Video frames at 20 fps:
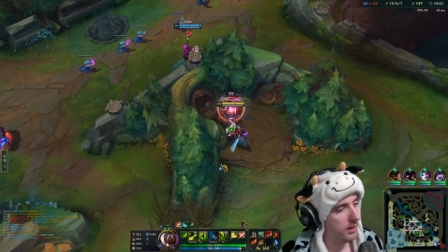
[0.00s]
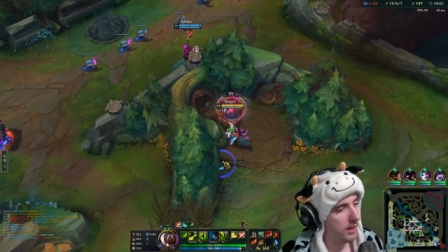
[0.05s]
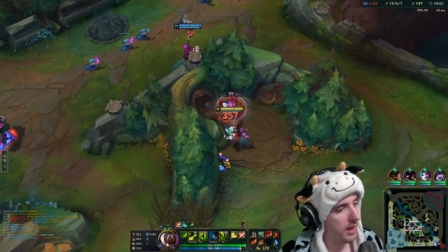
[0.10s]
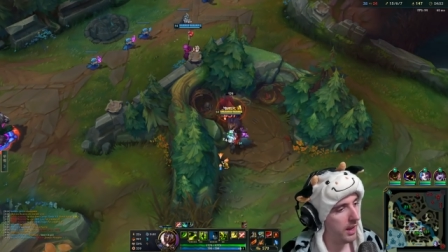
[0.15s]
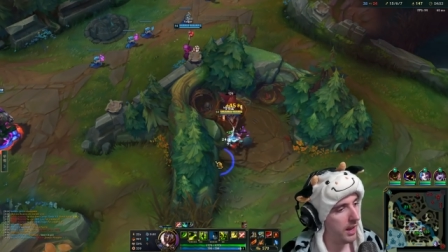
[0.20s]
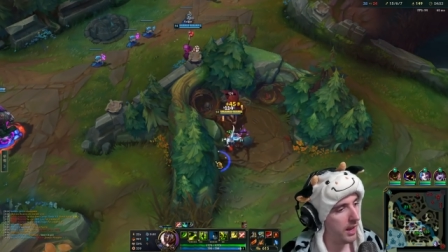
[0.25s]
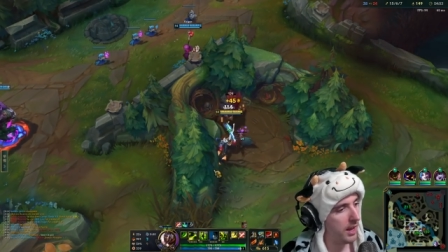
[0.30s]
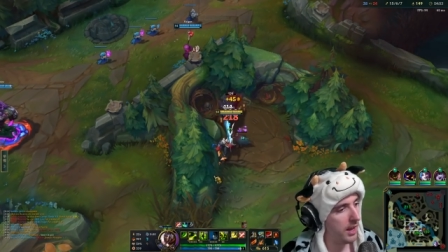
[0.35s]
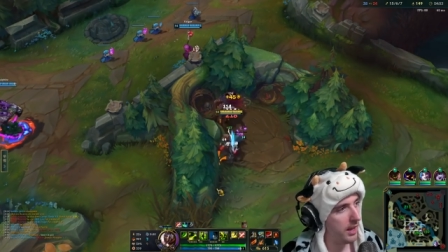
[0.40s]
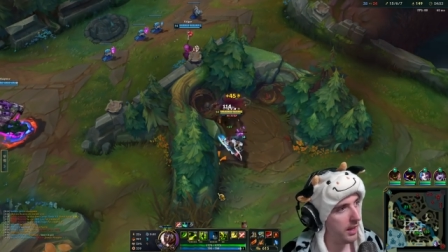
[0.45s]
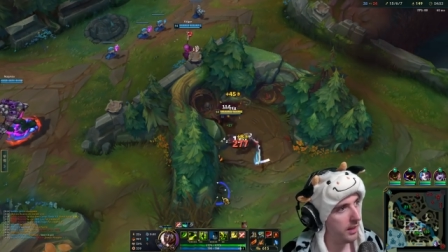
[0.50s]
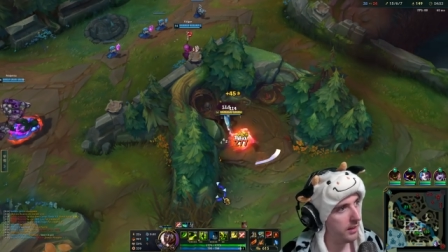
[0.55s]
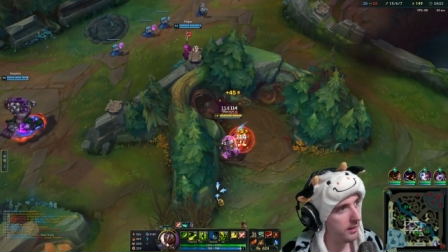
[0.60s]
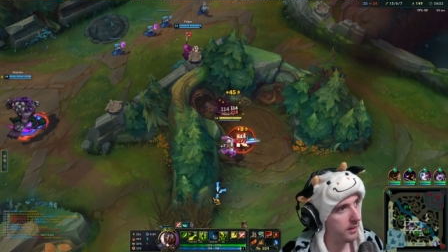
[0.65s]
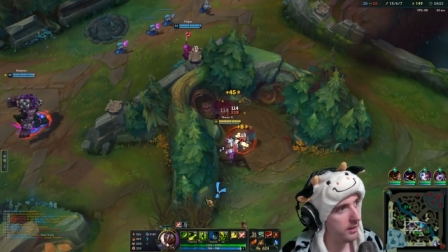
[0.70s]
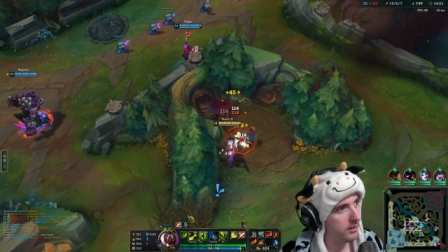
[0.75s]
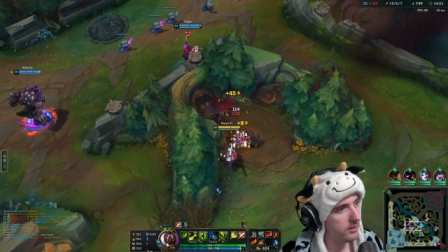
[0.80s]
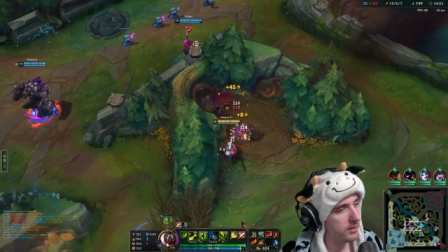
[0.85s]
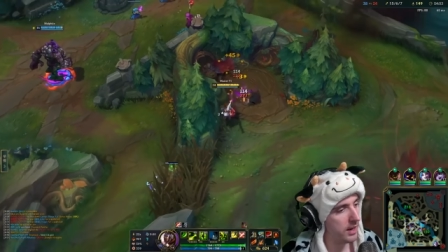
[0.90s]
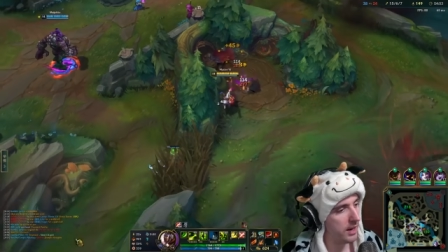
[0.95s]
And
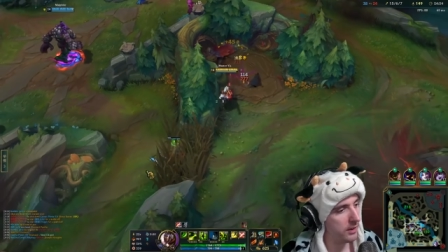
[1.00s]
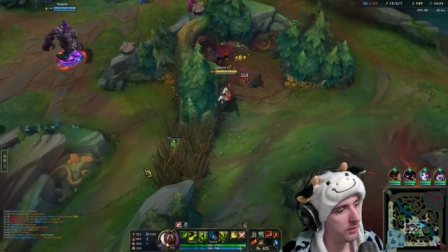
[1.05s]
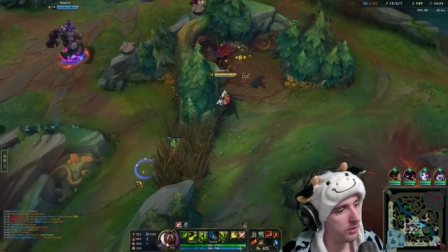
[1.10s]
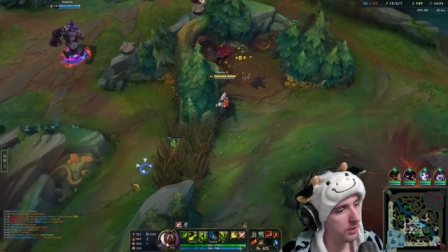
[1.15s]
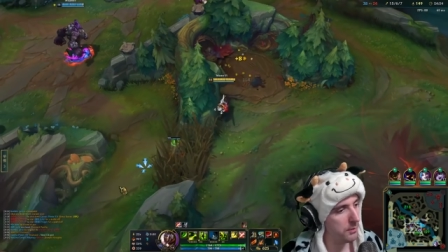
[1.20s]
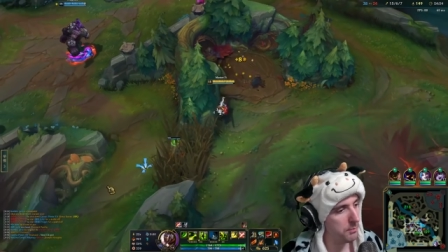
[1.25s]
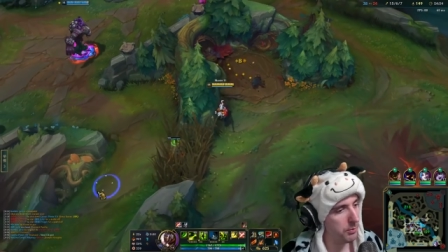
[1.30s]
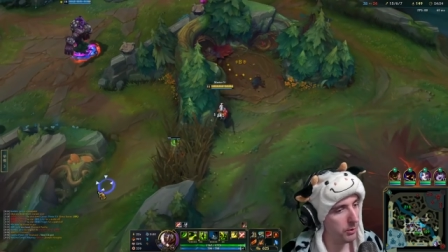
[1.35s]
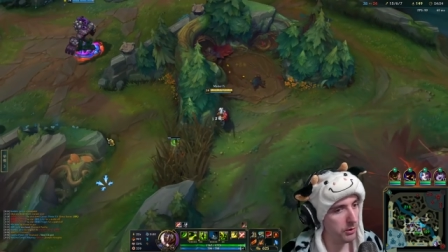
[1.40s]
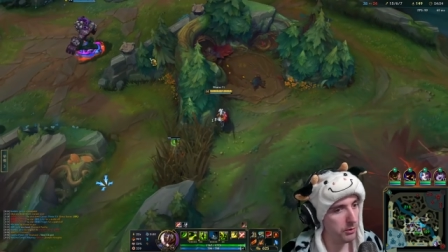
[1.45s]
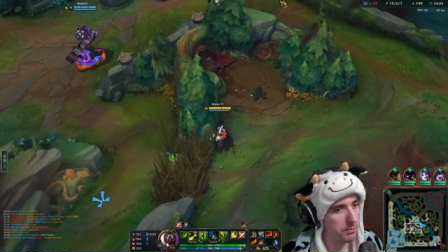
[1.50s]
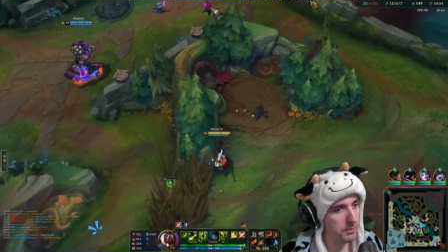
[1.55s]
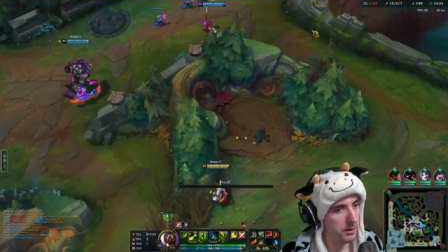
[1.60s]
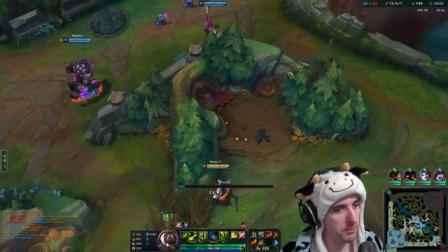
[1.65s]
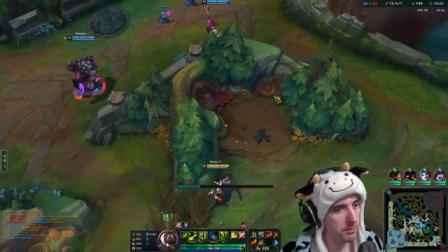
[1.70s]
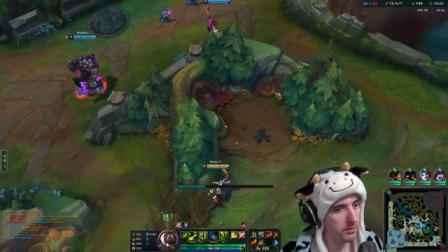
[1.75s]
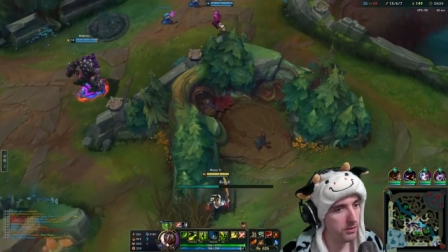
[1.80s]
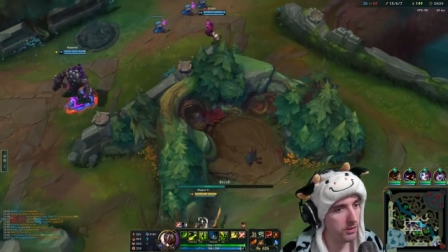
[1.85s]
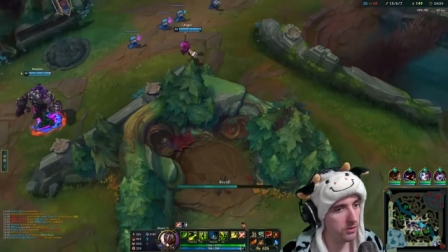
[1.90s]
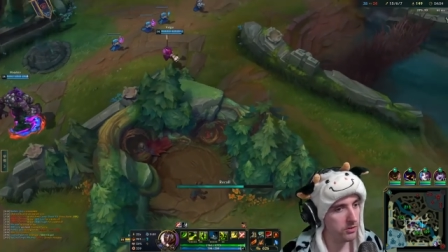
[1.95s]
this actually puts me in
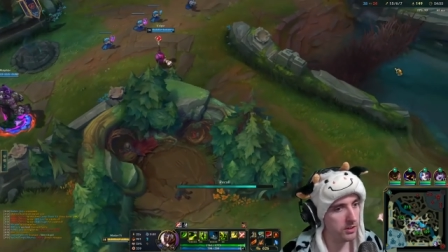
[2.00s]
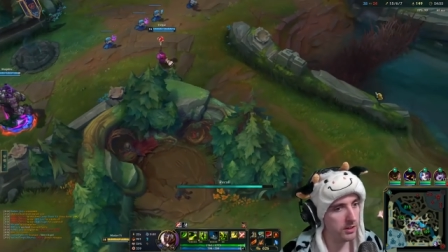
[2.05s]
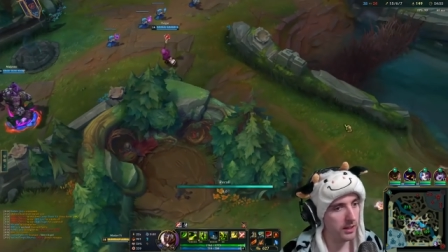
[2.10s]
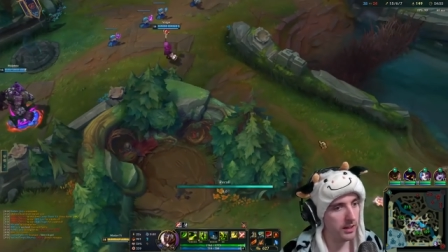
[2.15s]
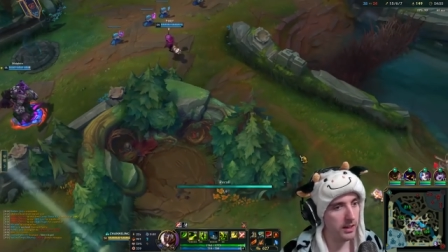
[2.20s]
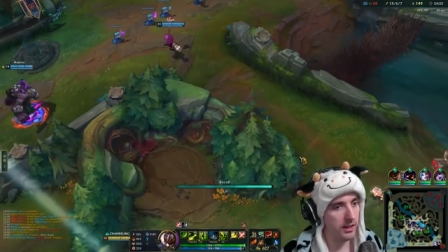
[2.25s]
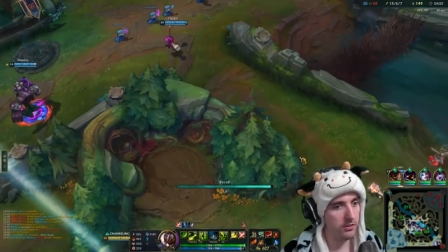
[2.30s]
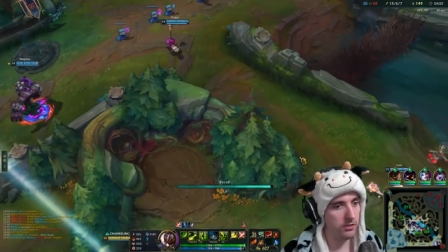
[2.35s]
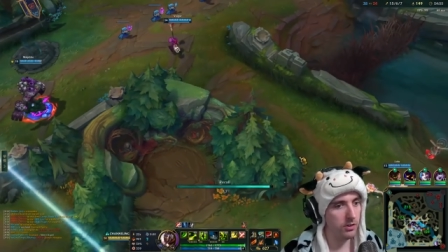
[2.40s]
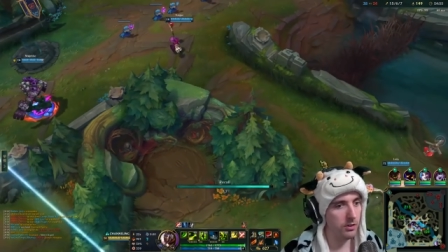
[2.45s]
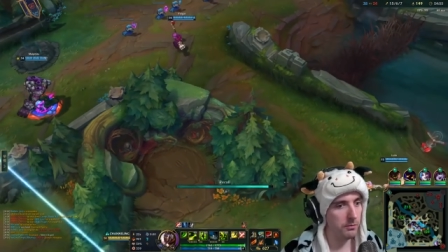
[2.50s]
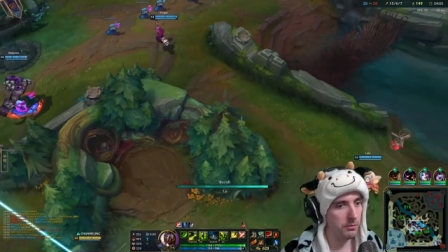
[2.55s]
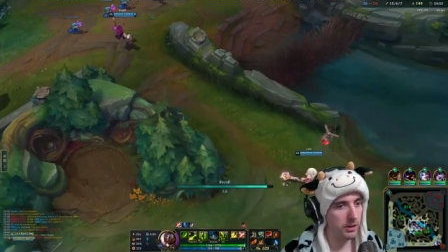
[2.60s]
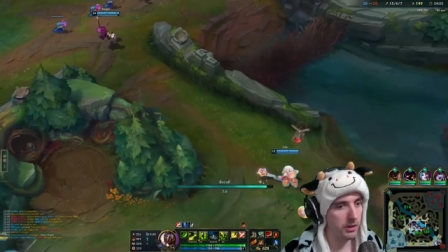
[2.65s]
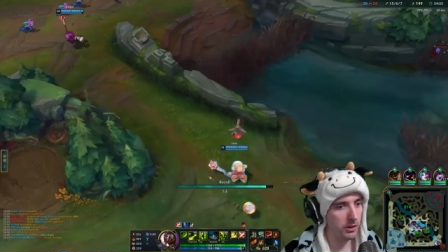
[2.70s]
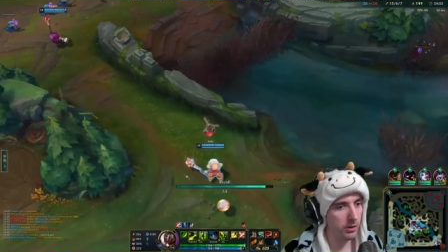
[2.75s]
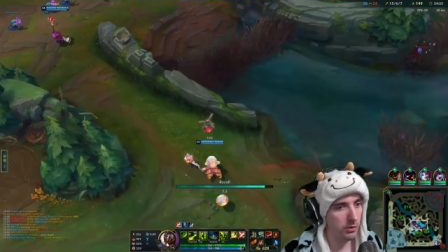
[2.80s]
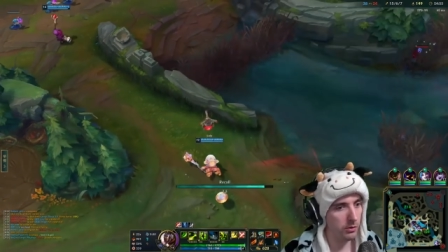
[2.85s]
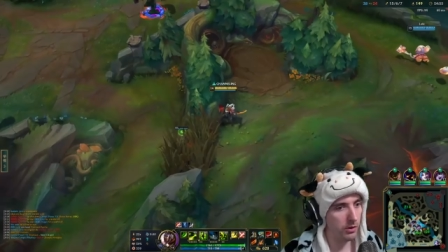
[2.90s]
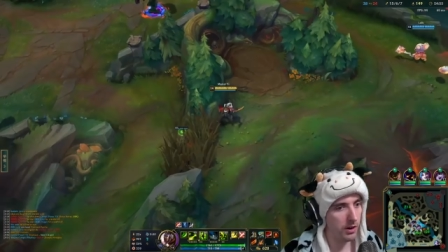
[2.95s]
position to get it, so I'm going
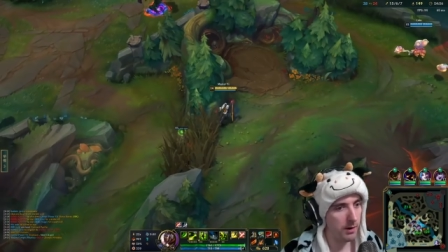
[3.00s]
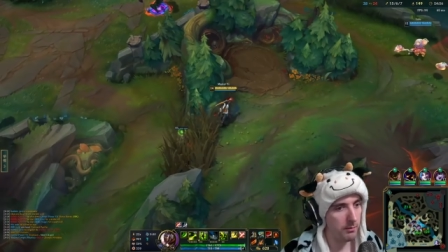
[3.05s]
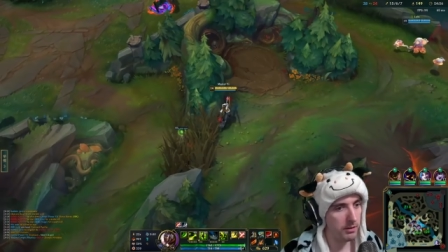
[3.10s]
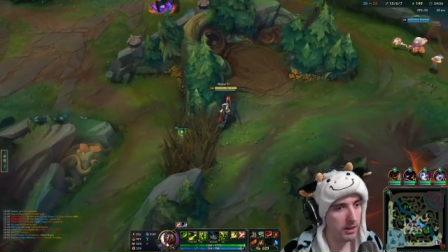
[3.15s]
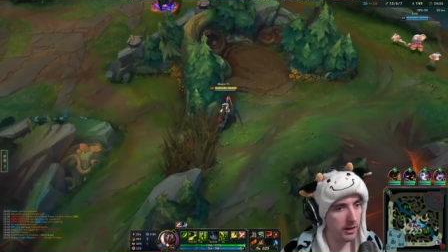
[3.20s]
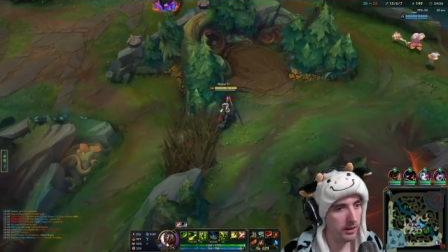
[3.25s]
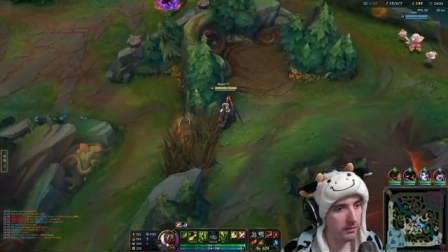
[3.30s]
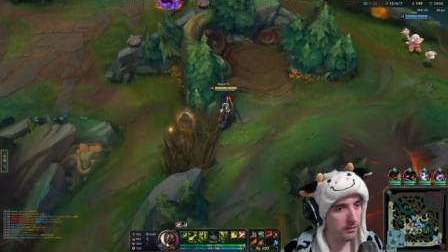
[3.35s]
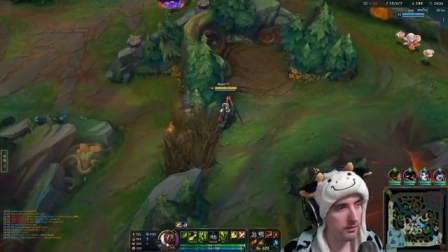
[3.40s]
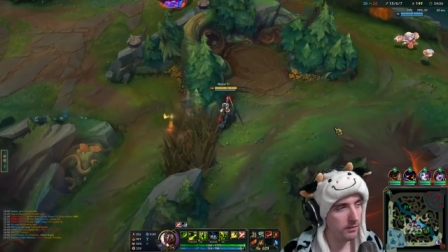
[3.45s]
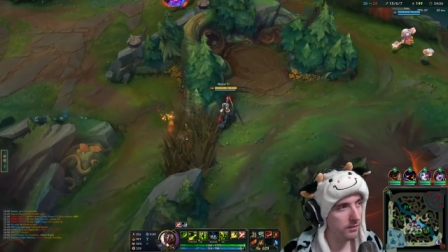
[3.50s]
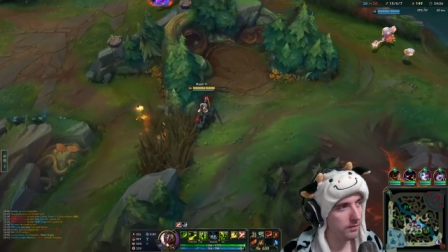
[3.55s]
to go grab that.